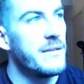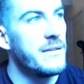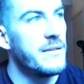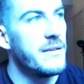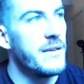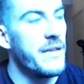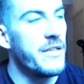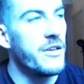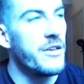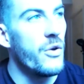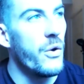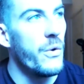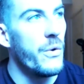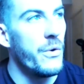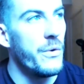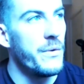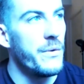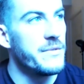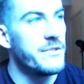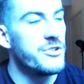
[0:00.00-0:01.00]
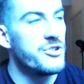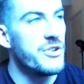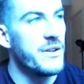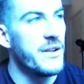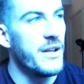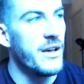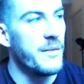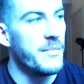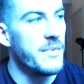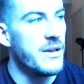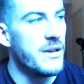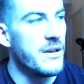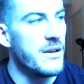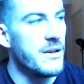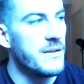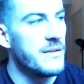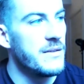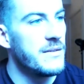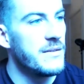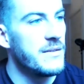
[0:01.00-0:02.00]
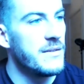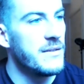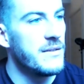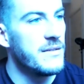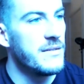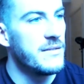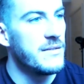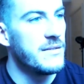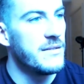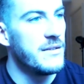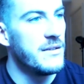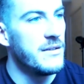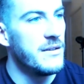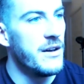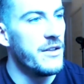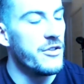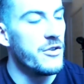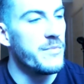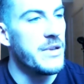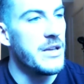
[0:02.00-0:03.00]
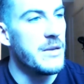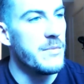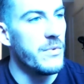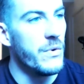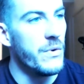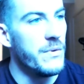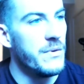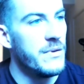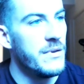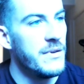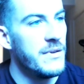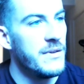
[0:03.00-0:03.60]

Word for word: yeah. The goal should not be other people.